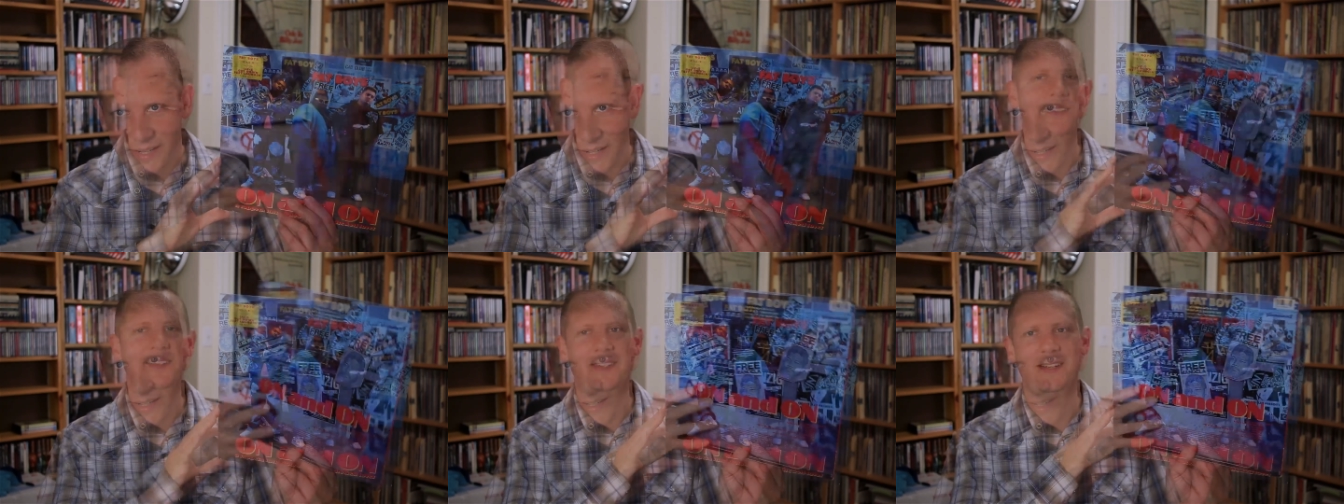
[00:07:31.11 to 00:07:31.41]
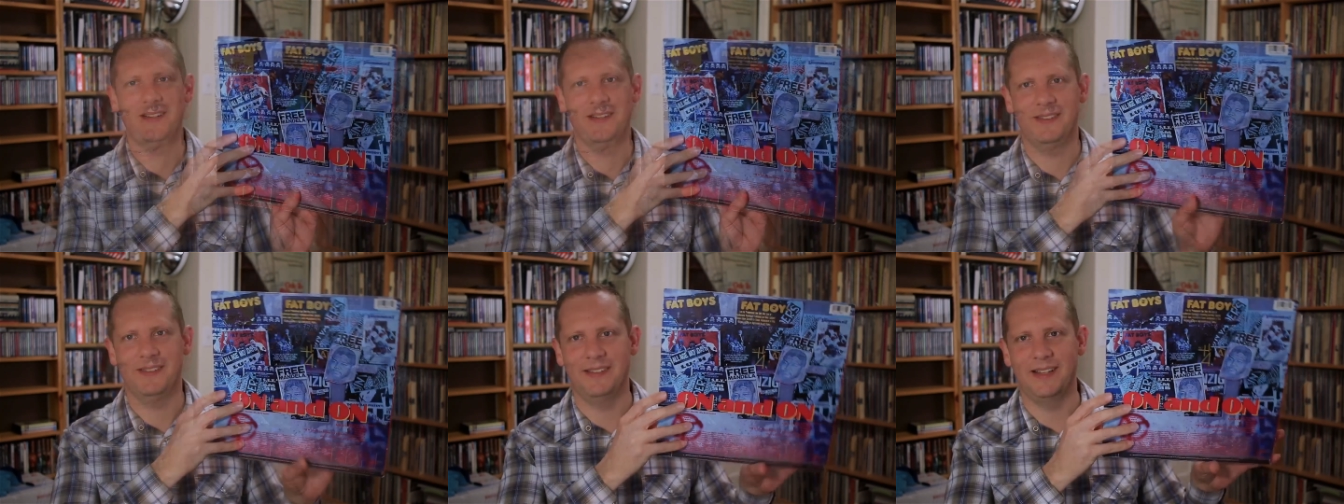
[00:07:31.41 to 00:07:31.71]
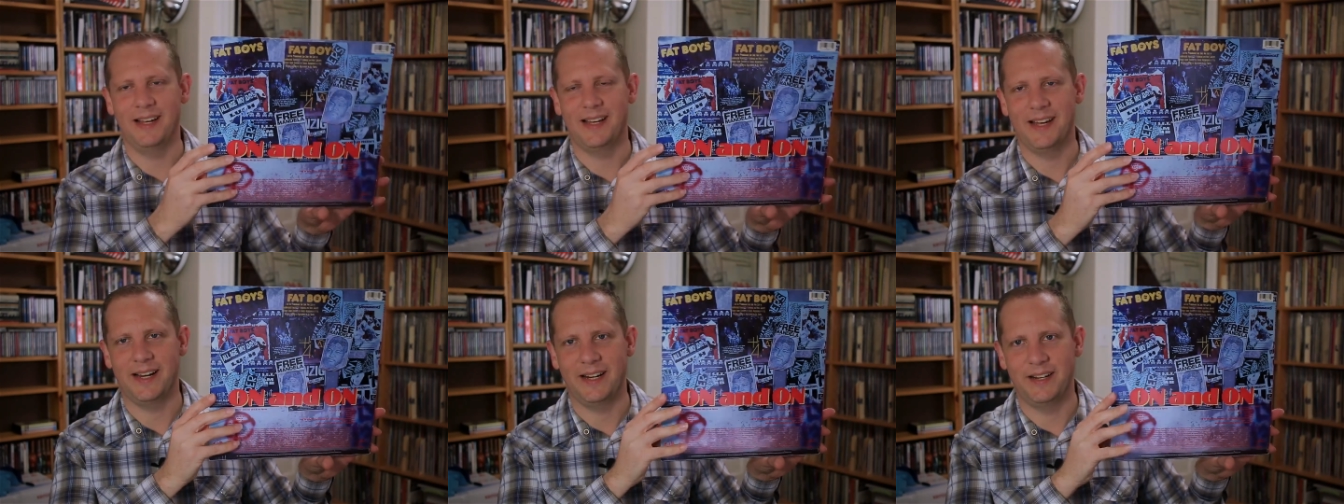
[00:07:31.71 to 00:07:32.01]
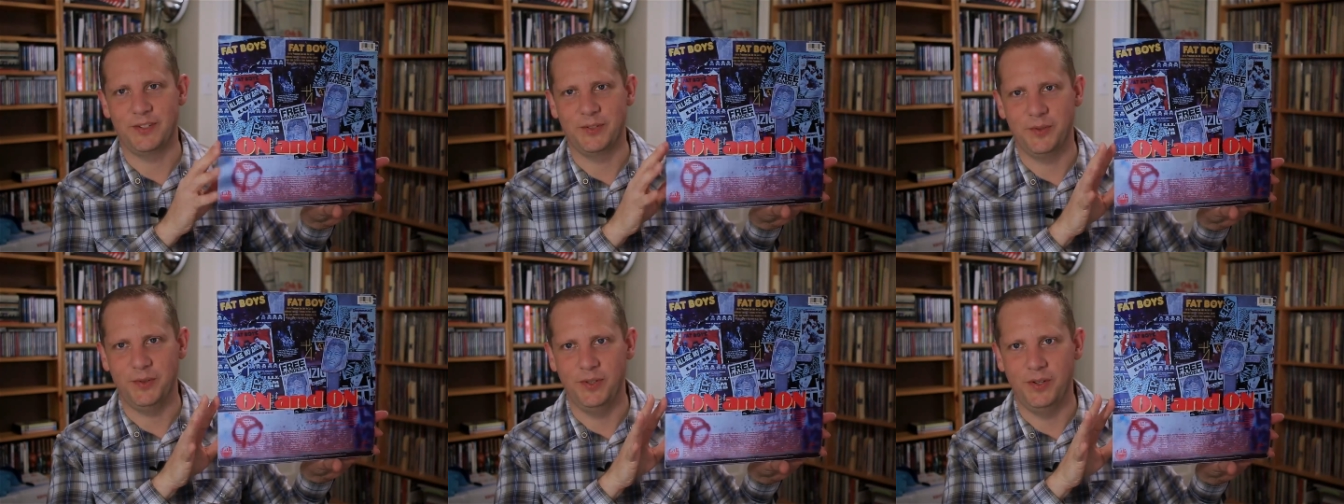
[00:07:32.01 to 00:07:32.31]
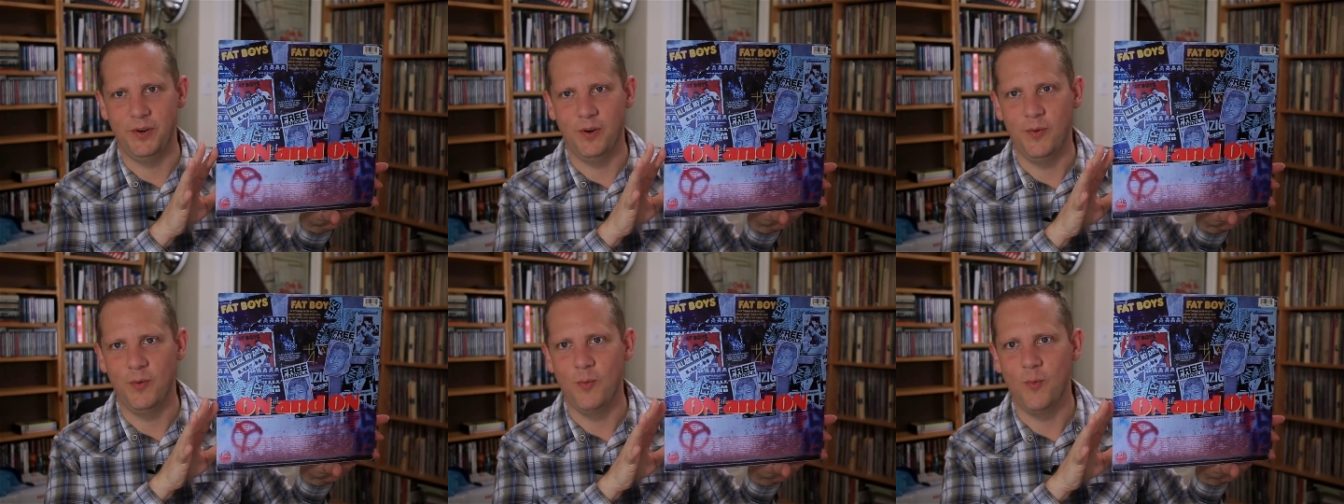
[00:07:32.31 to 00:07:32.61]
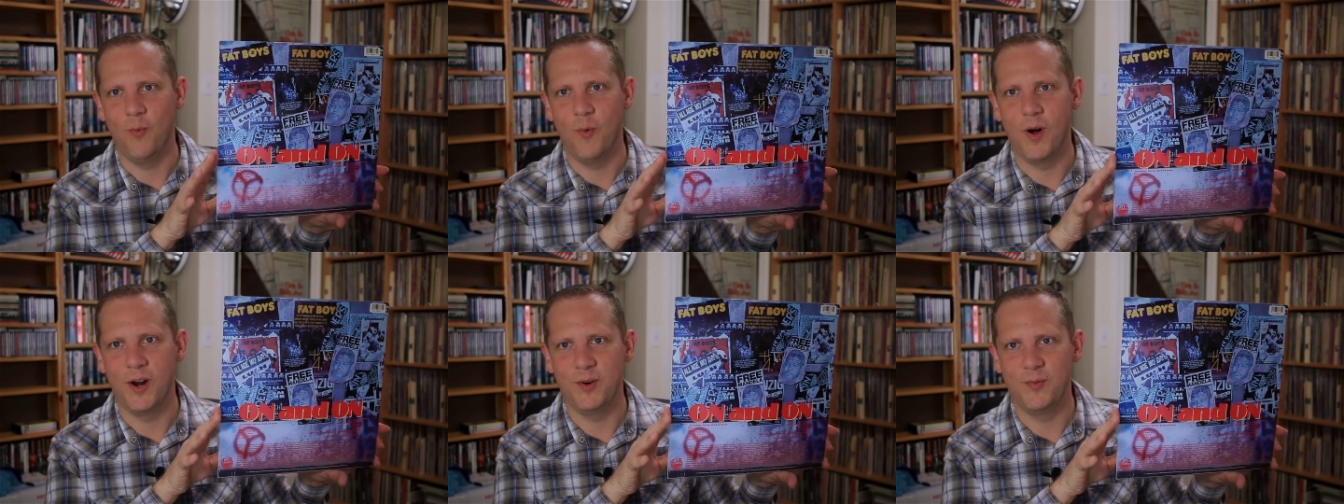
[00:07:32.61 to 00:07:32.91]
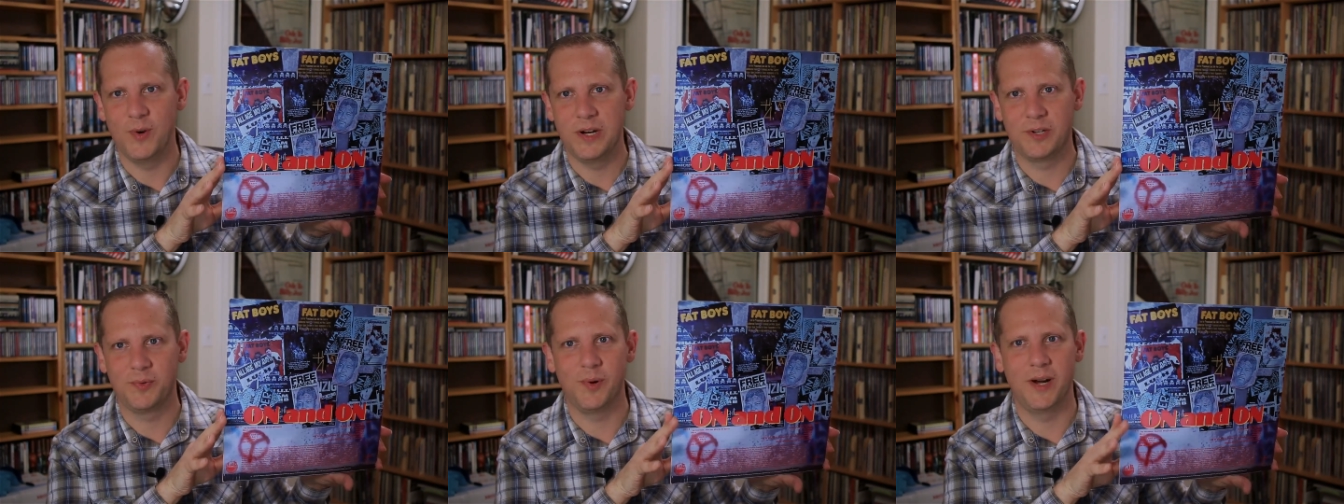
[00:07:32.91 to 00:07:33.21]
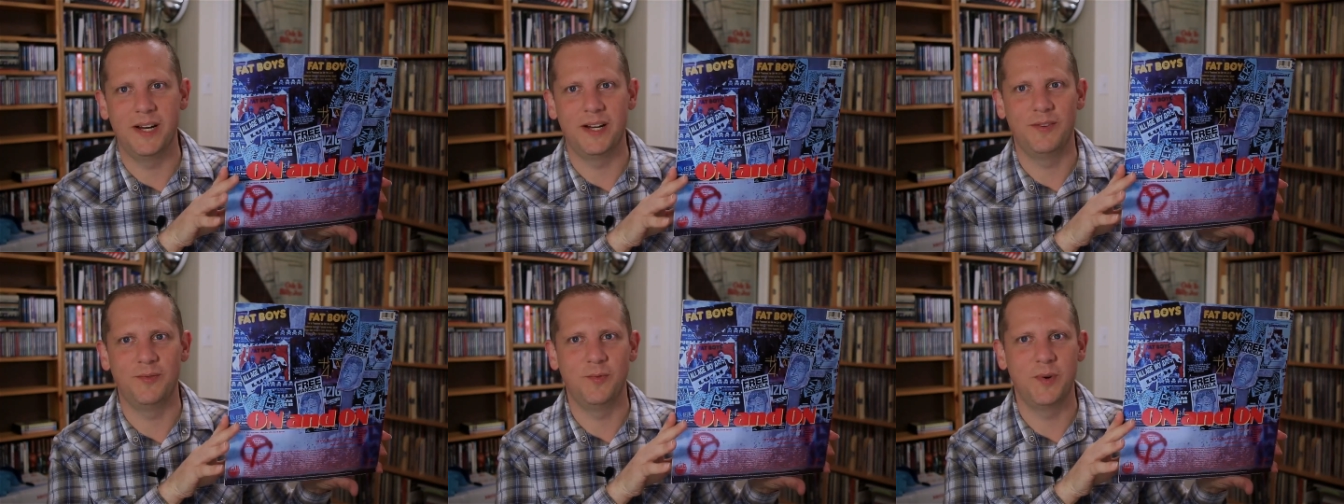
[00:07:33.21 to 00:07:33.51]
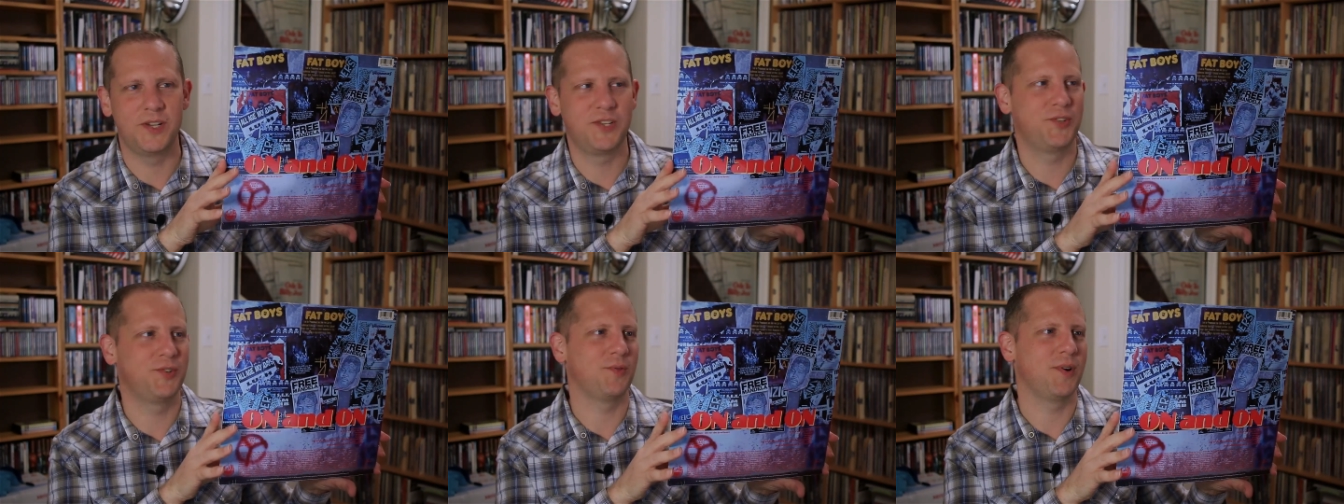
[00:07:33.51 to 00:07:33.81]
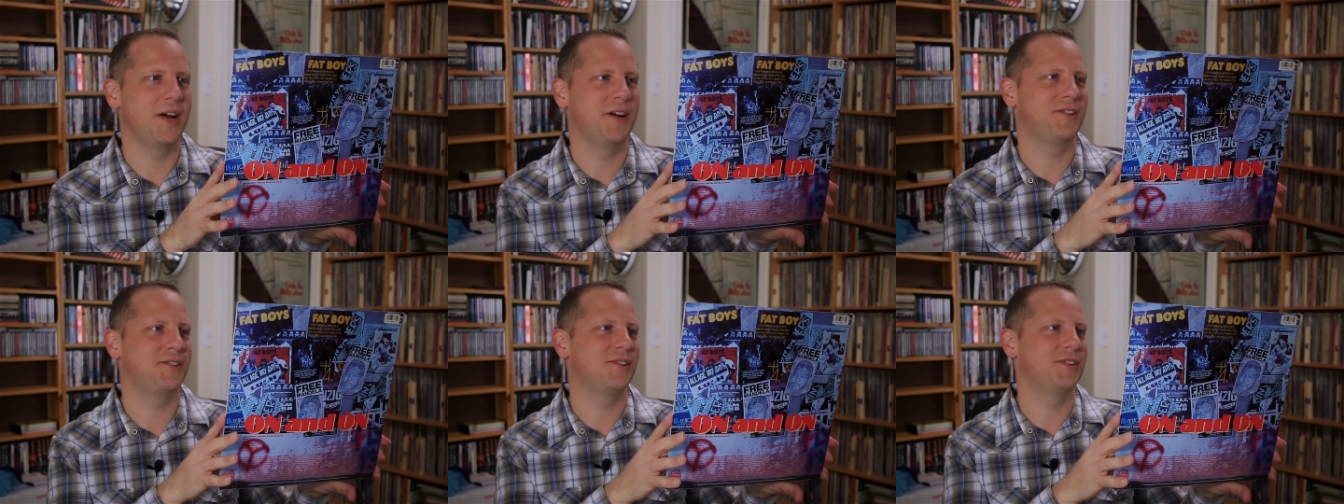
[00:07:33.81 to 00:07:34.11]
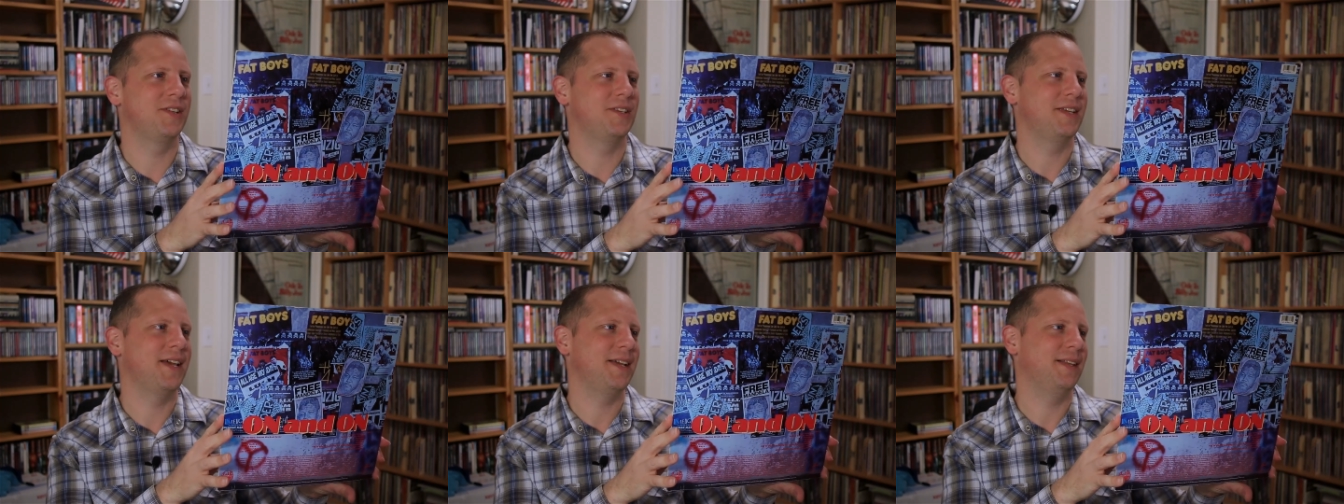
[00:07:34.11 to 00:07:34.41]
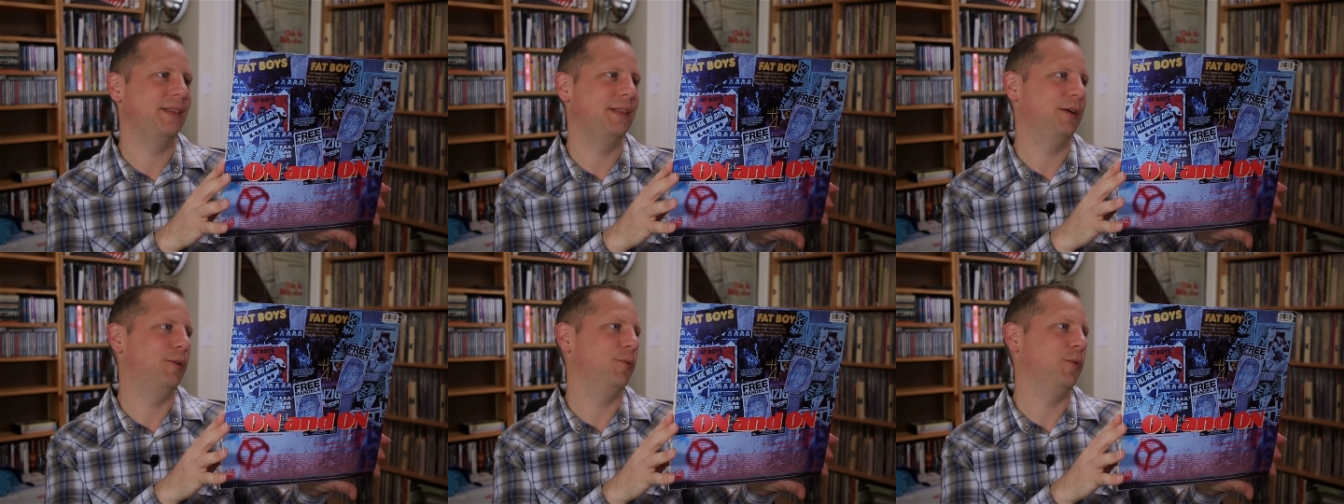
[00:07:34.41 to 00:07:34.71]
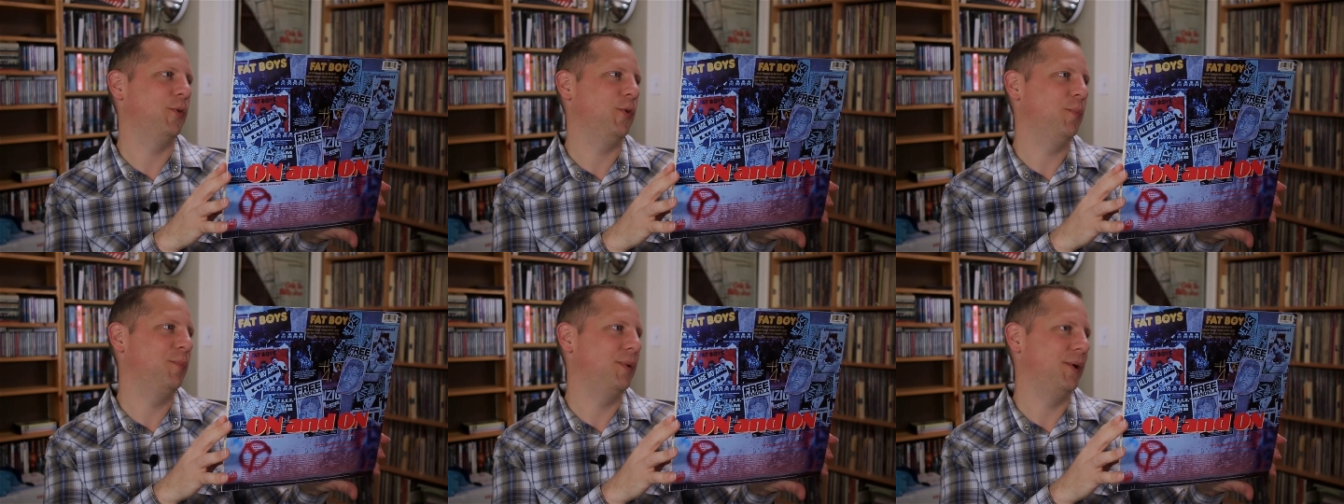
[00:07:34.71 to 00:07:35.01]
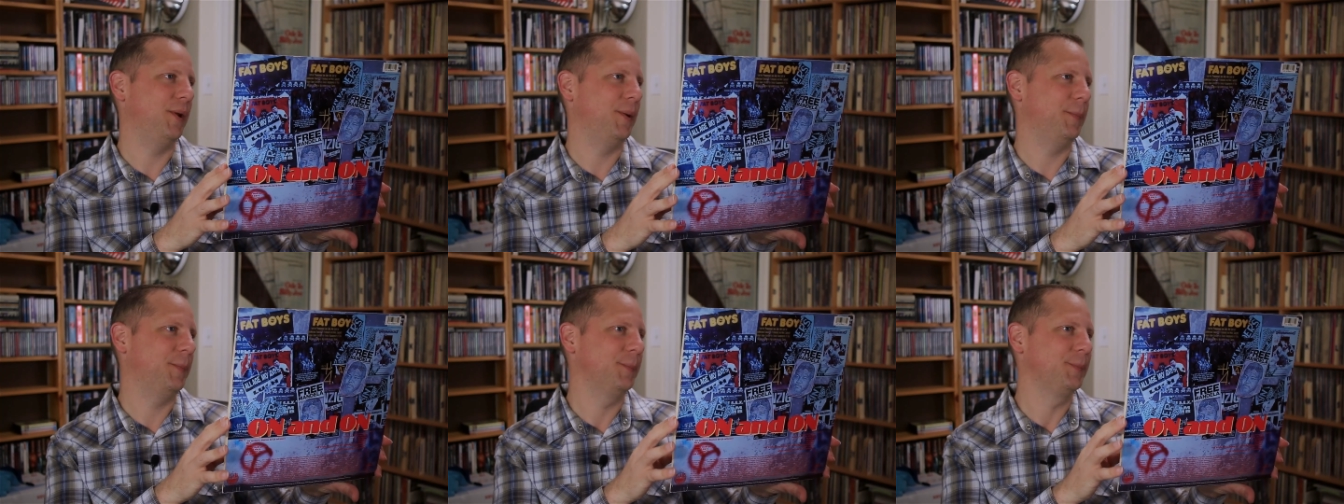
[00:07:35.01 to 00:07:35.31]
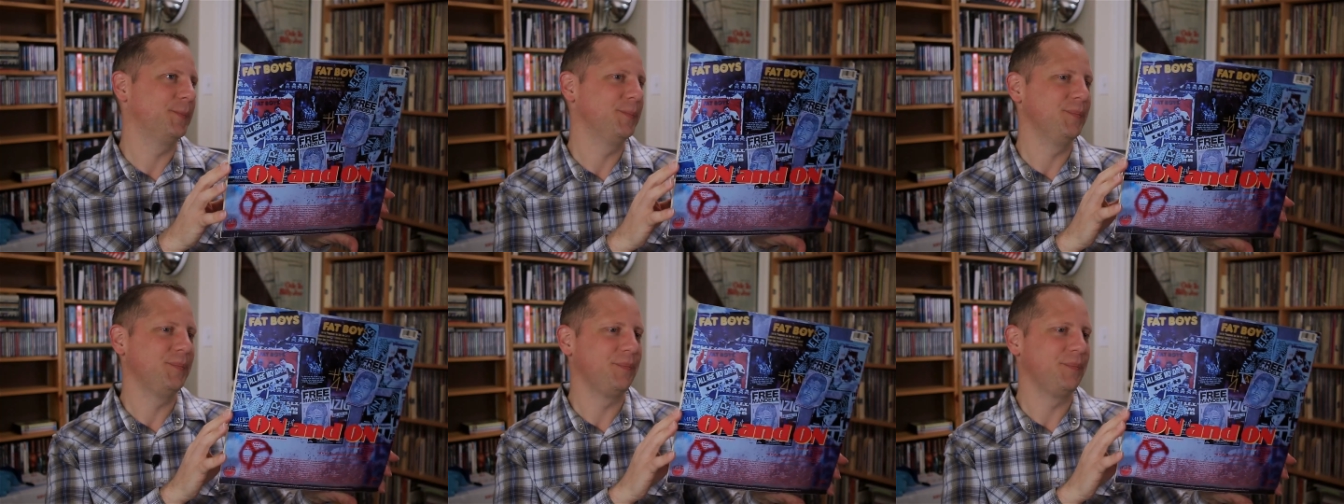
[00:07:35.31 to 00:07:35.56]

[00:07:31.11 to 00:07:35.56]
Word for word: They they kind of don't know what which way to which direction to take the group, and